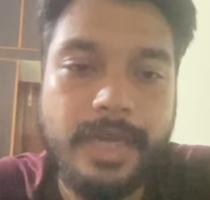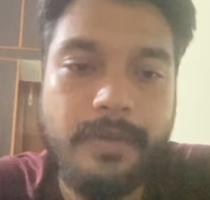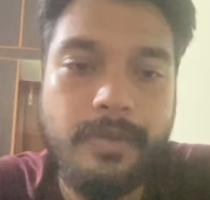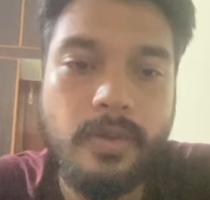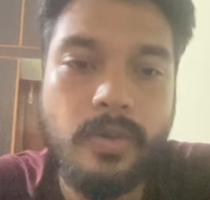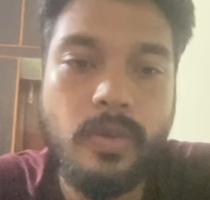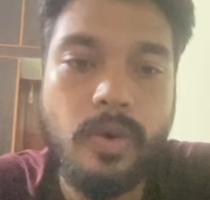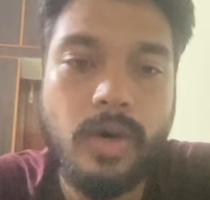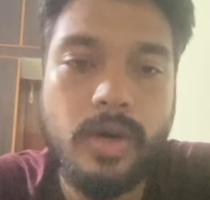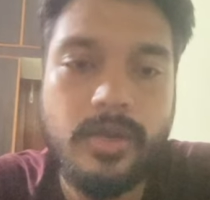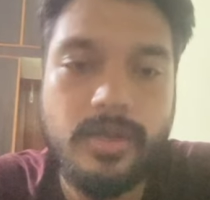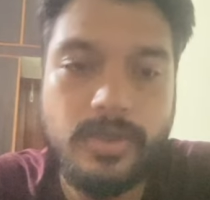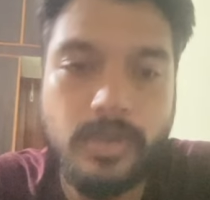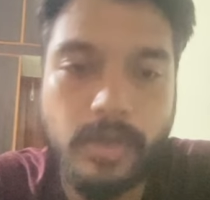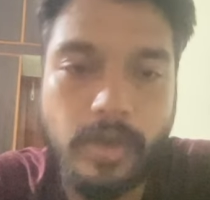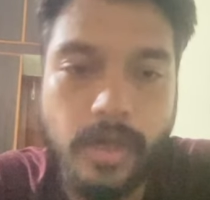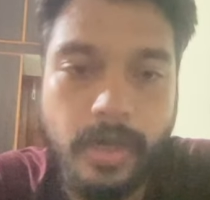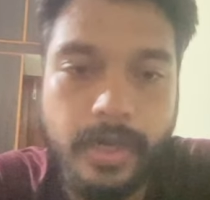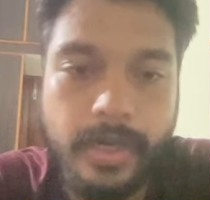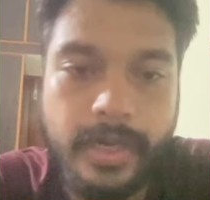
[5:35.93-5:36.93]
I would want to
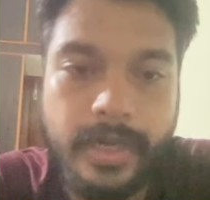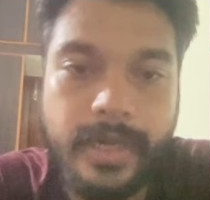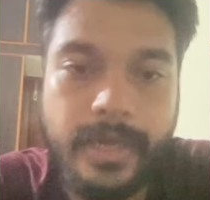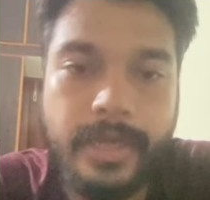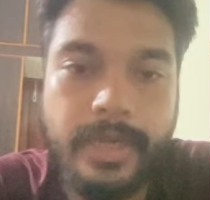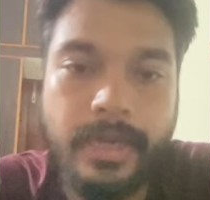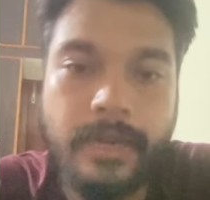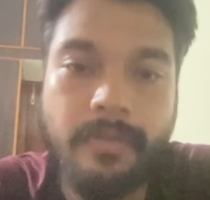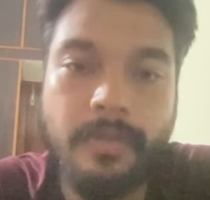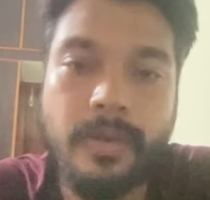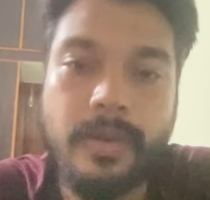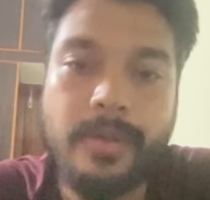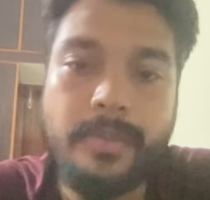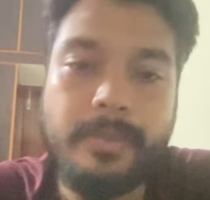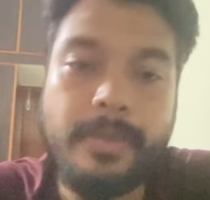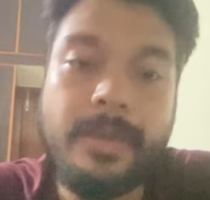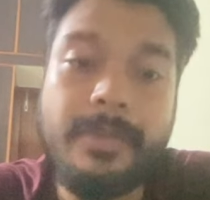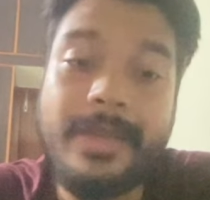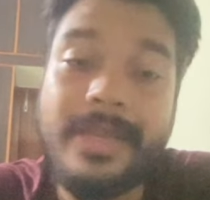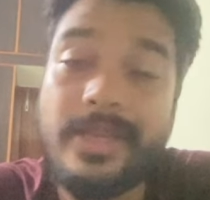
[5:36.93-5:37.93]
sort it, and I want to
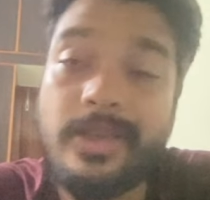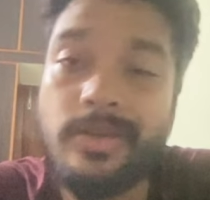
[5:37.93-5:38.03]
maybe